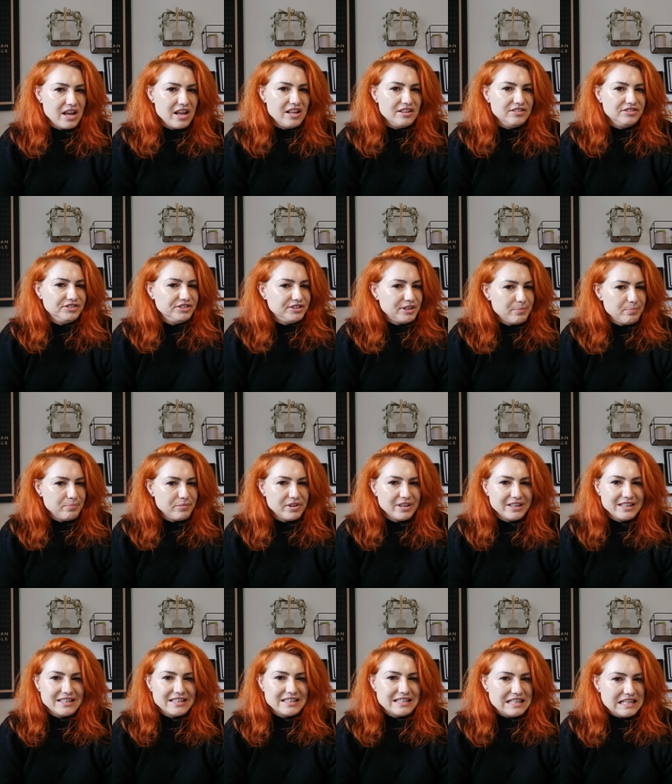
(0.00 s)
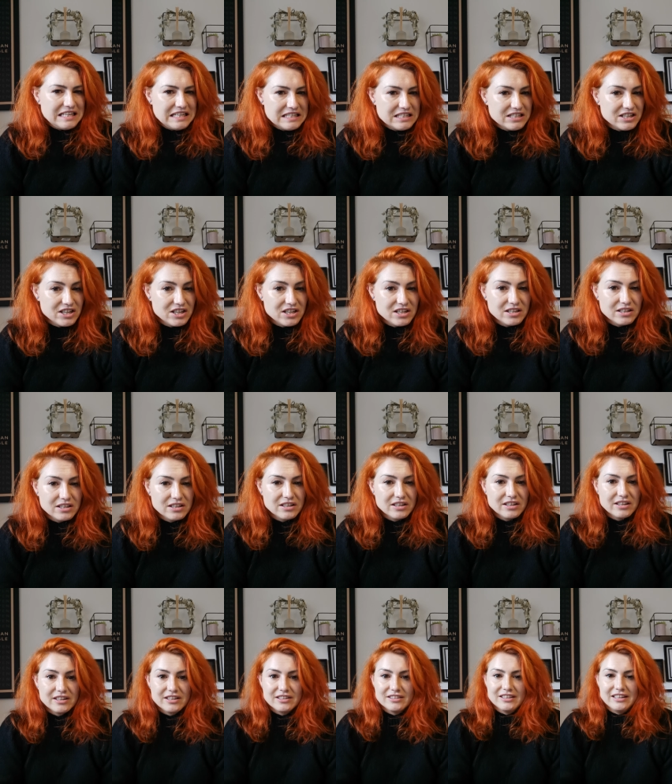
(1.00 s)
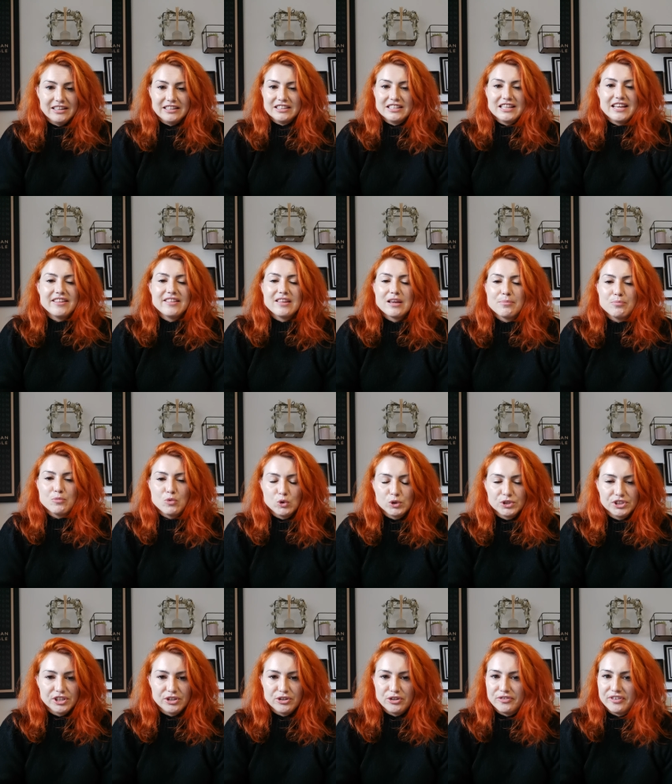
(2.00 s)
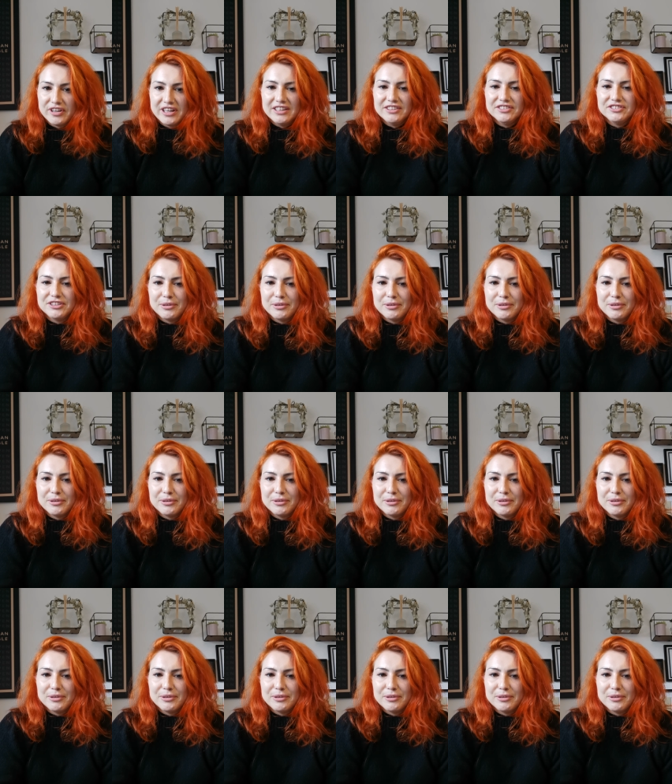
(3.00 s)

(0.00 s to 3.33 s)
It is simply data. It, like take the emotion out of it.